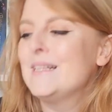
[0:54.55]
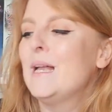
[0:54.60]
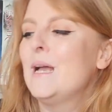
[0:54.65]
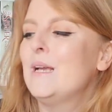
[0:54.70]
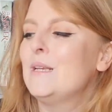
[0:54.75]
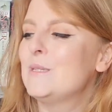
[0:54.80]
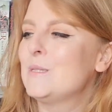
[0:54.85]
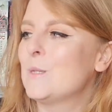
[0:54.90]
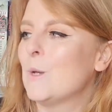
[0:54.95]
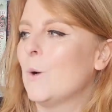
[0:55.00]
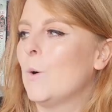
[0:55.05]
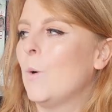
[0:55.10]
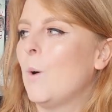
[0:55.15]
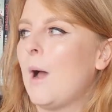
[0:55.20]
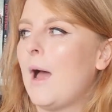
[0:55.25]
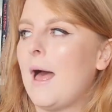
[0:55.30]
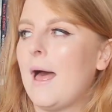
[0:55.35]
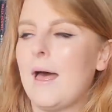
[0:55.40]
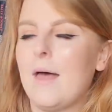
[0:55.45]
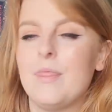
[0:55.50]
So
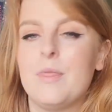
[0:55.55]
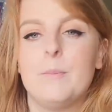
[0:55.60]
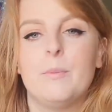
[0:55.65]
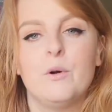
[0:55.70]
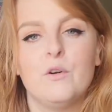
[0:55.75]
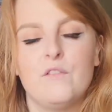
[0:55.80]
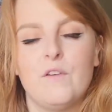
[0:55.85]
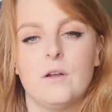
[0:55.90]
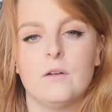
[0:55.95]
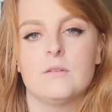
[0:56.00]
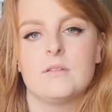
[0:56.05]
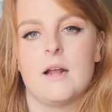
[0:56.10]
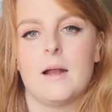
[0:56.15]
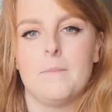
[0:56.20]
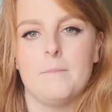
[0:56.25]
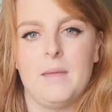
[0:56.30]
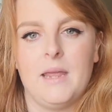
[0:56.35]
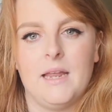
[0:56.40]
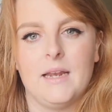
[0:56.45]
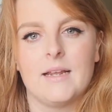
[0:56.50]
the book follows our
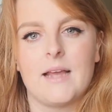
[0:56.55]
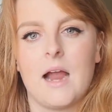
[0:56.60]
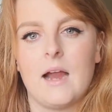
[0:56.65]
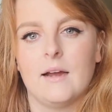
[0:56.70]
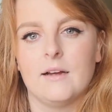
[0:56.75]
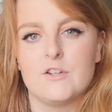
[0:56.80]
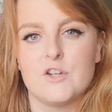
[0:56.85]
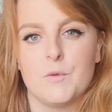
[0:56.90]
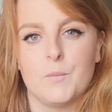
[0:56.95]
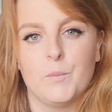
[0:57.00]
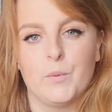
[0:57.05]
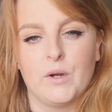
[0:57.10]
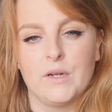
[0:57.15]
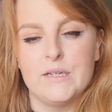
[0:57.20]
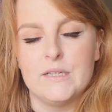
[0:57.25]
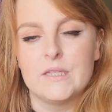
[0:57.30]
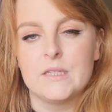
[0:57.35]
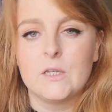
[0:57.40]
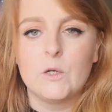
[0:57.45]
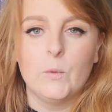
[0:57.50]
main character,
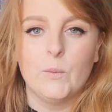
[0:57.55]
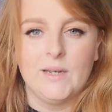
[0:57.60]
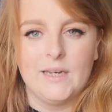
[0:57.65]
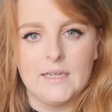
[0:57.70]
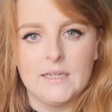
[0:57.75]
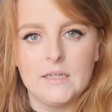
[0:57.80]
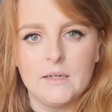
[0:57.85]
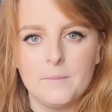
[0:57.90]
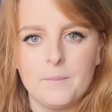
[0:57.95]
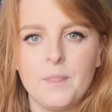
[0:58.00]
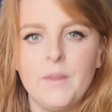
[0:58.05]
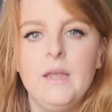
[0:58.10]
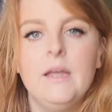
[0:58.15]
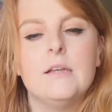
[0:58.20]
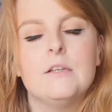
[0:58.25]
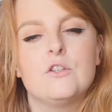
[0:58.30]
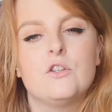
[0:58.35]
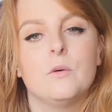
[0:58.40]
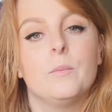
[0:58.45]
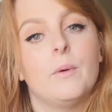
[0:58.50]
Bryce Quinlan.
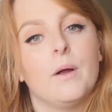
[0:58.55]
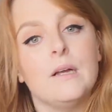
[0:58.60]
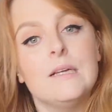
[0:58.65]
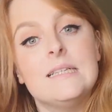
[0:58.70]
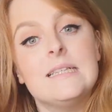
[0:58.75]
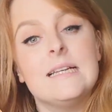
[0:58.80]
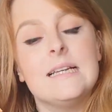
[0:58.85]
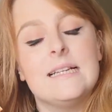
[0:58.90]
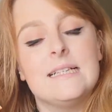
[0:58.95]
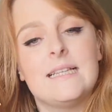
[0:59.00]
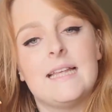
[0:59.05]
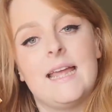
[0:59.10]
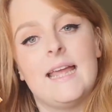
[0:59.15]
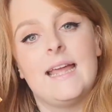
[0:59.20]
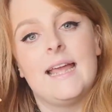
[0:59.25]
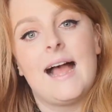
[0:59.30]
So Bryce is a